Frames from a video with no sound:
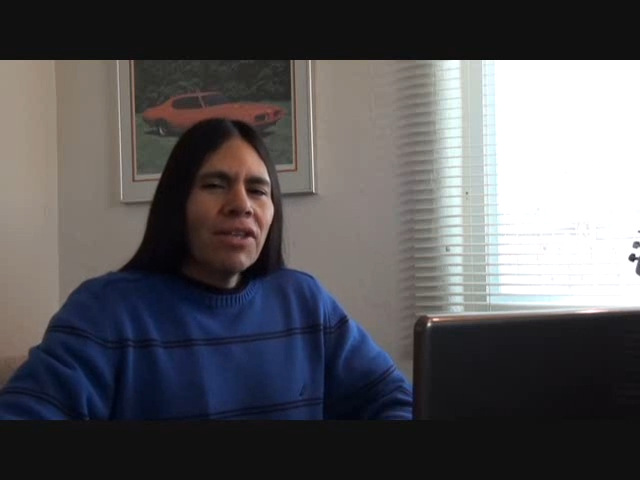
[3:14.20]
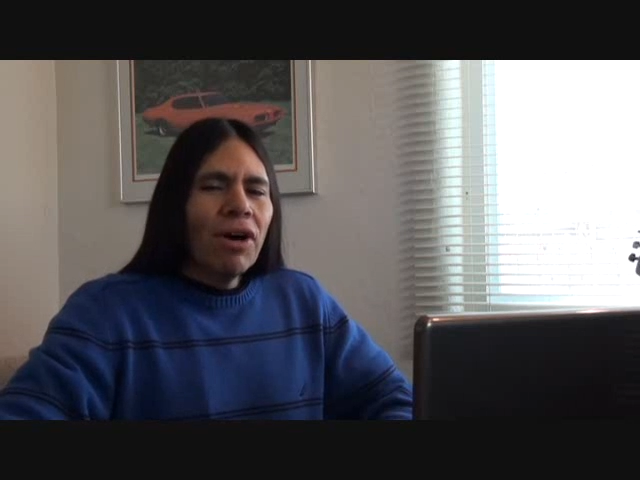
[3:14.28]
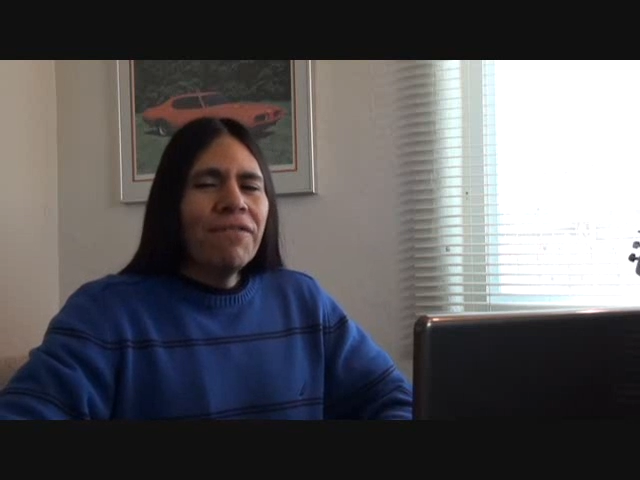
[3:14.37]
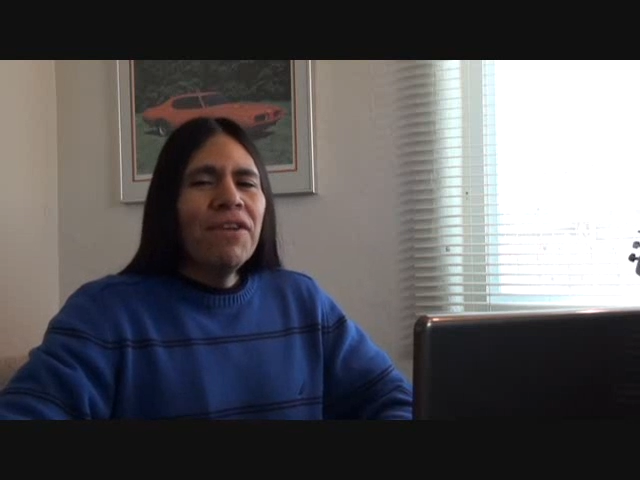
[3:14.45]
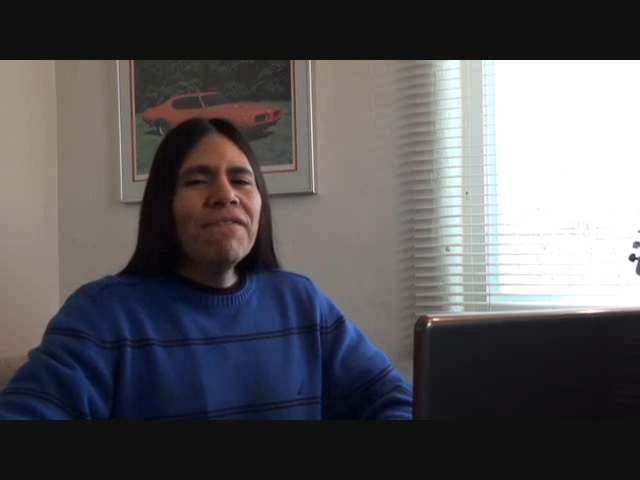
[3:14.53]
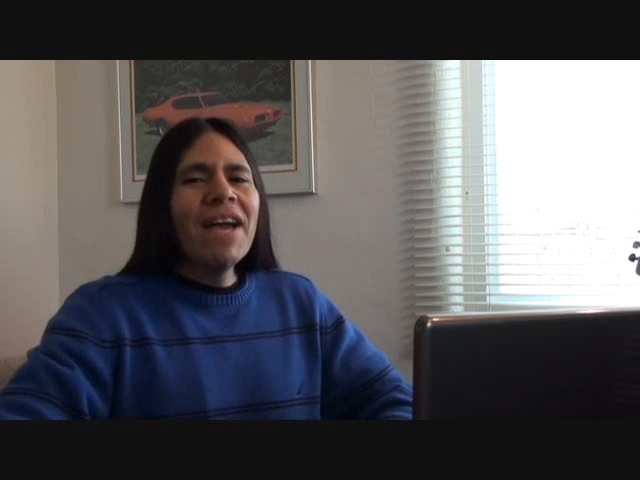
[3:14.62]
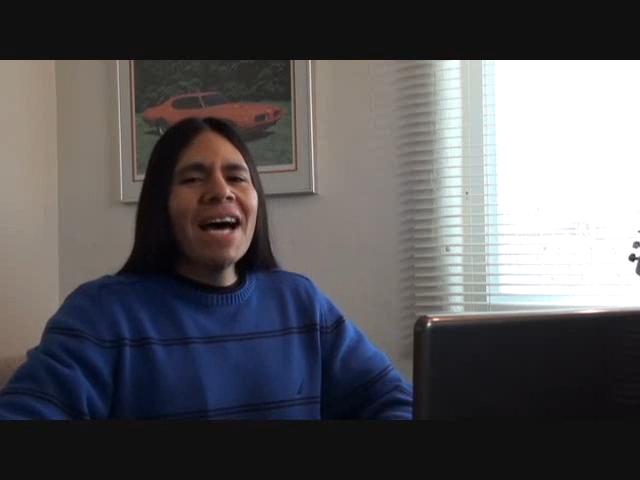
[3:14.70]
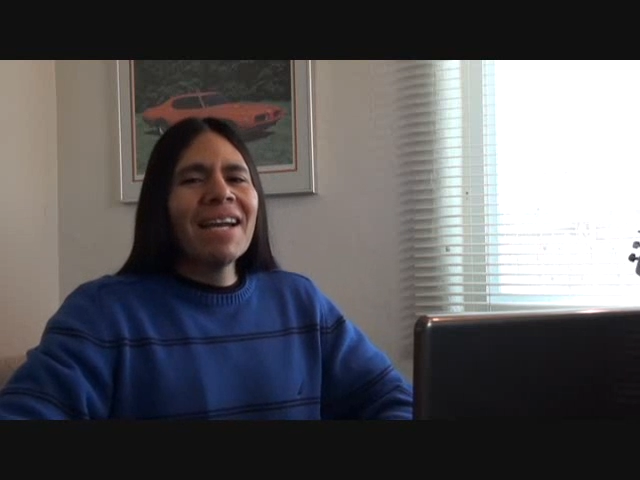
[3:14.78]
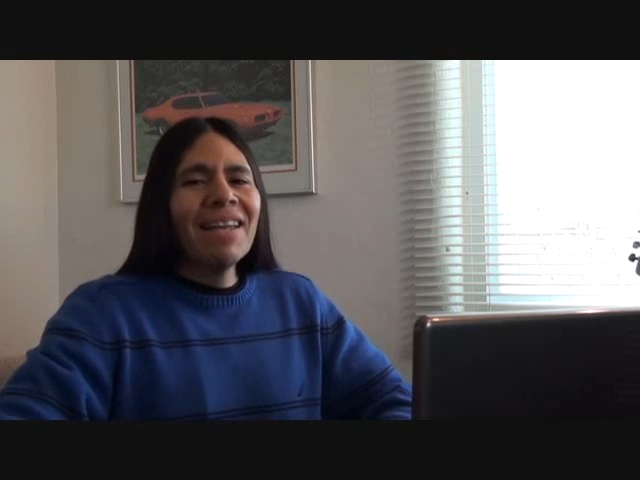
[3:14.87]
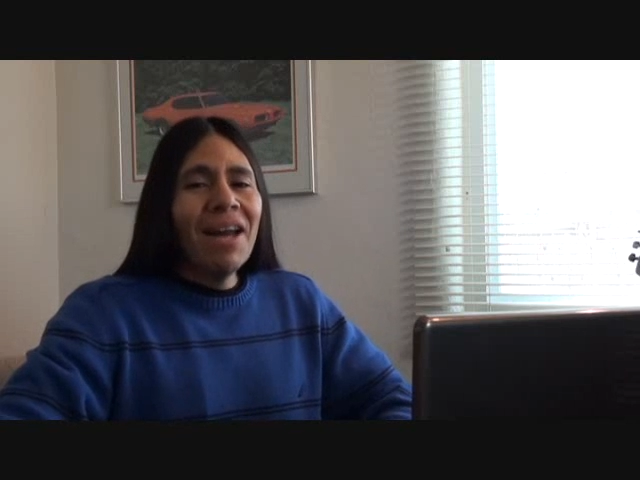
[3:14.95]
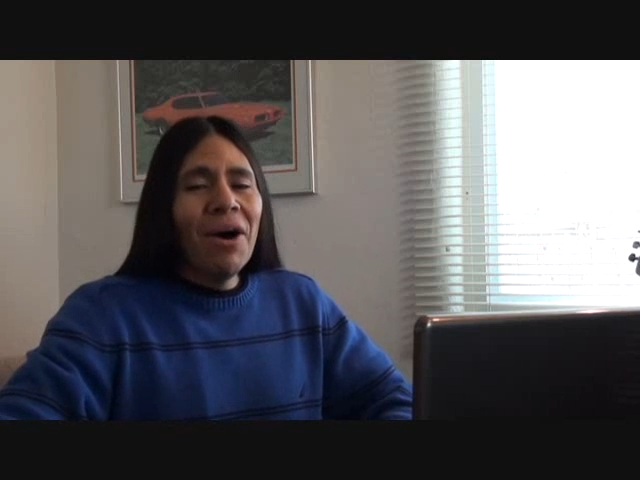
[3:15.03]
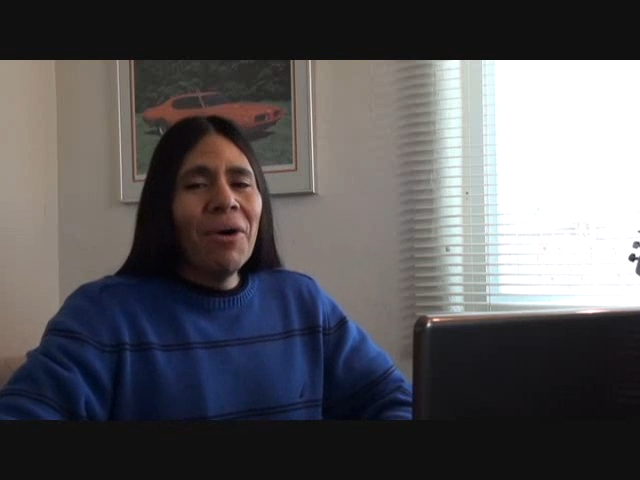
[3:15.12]
So if you've
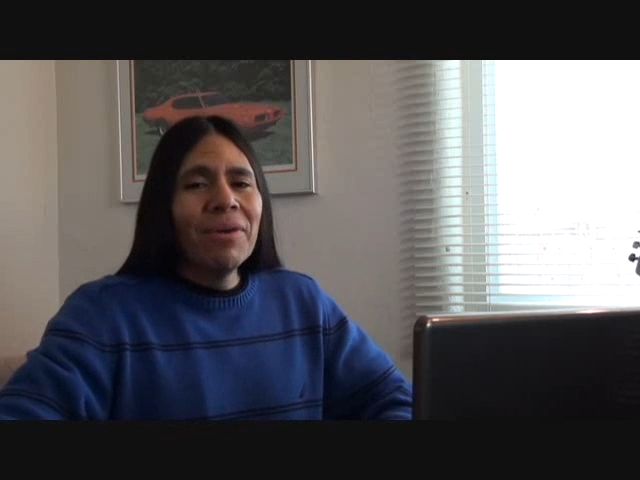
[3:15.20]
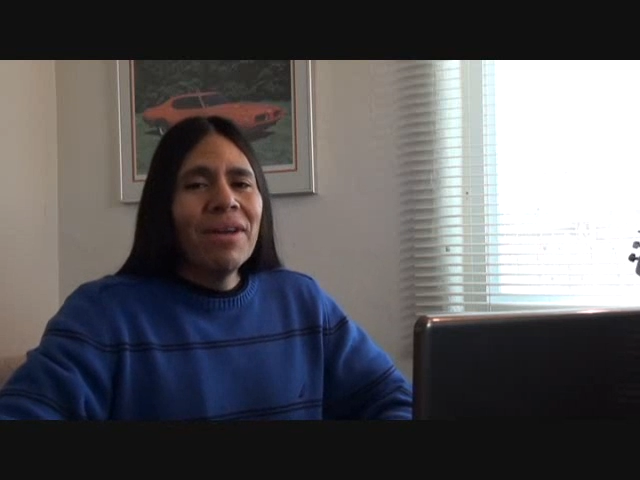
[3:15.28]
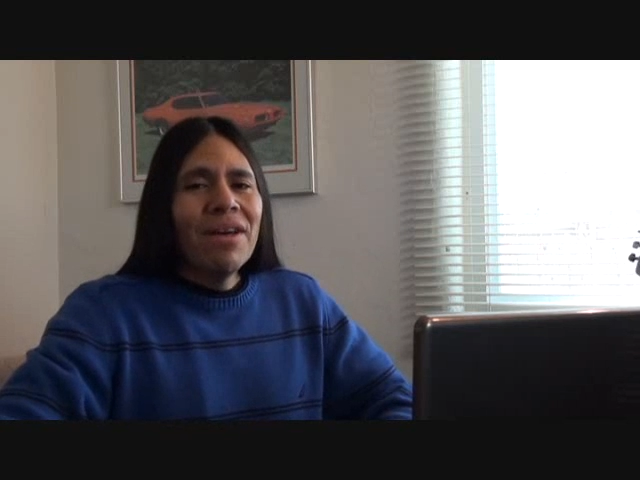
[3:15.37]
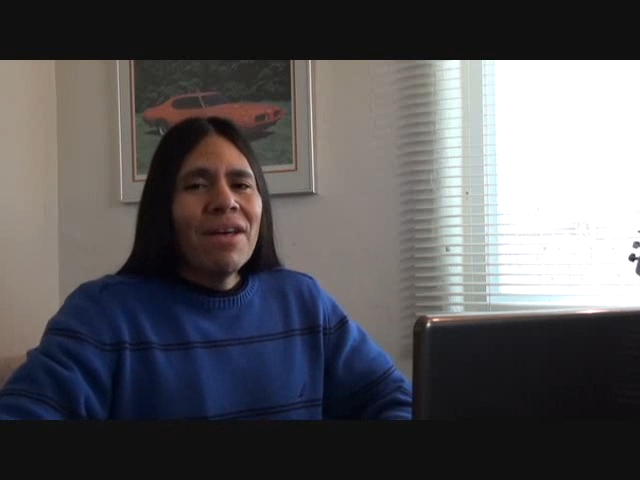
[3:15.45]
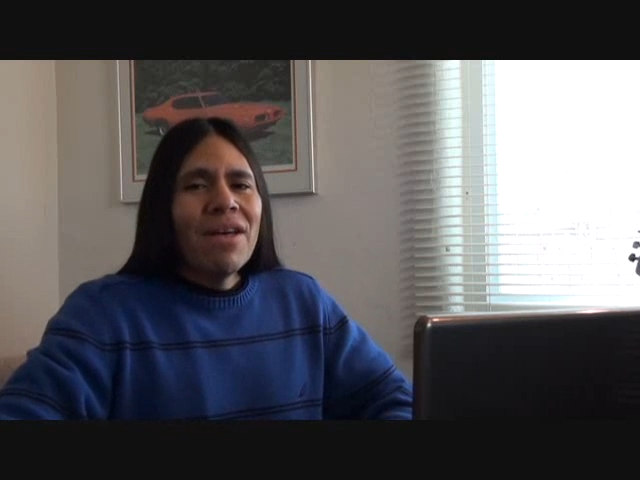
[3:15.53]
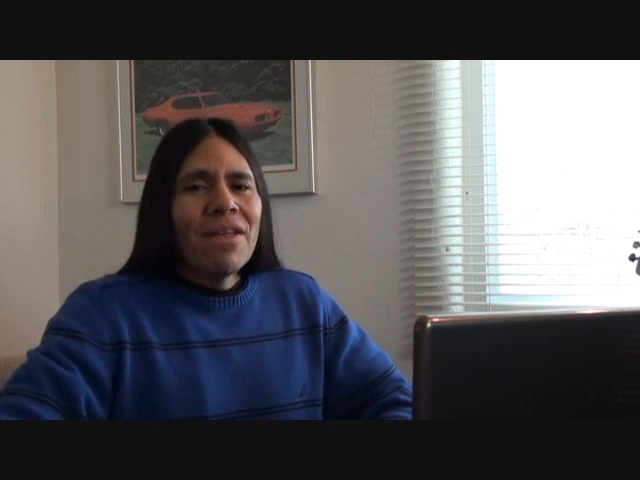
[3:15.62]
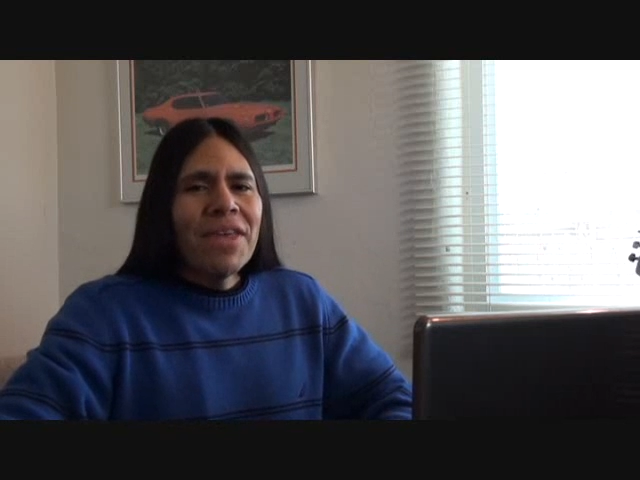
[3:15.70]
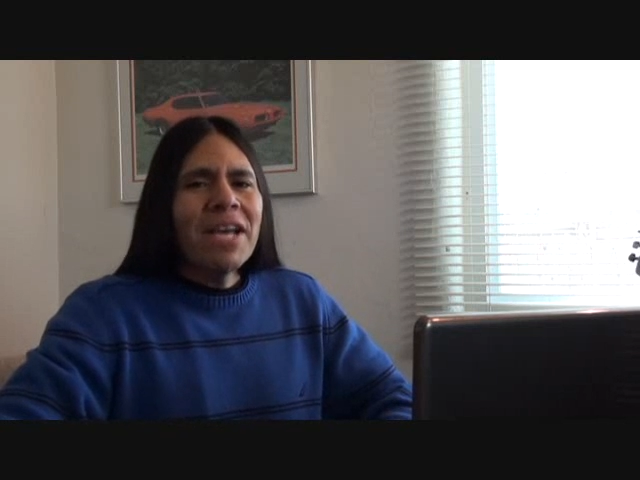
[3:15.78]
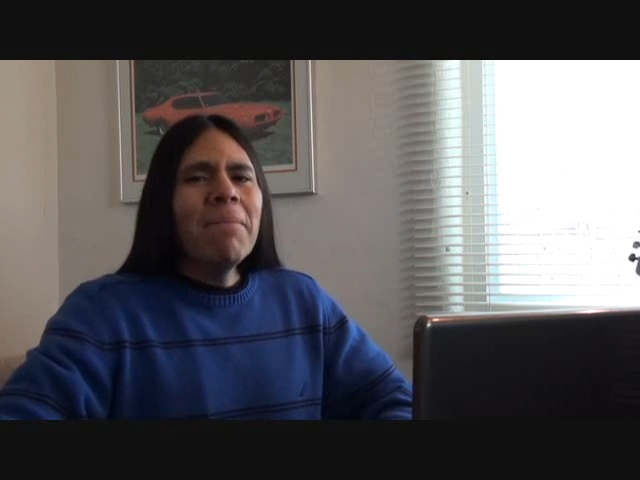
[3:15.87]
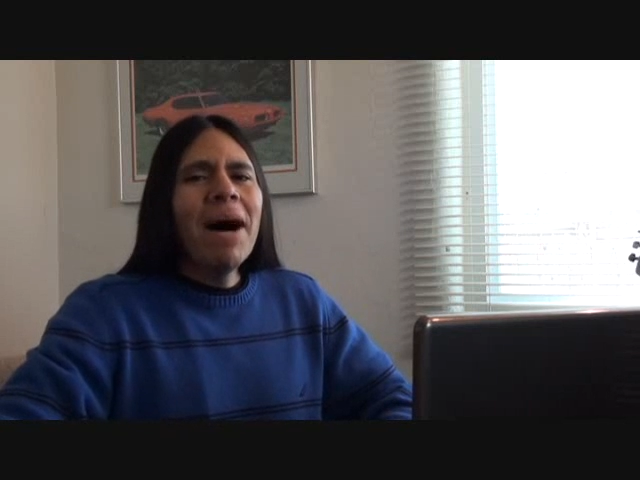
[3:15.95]
got a loan, think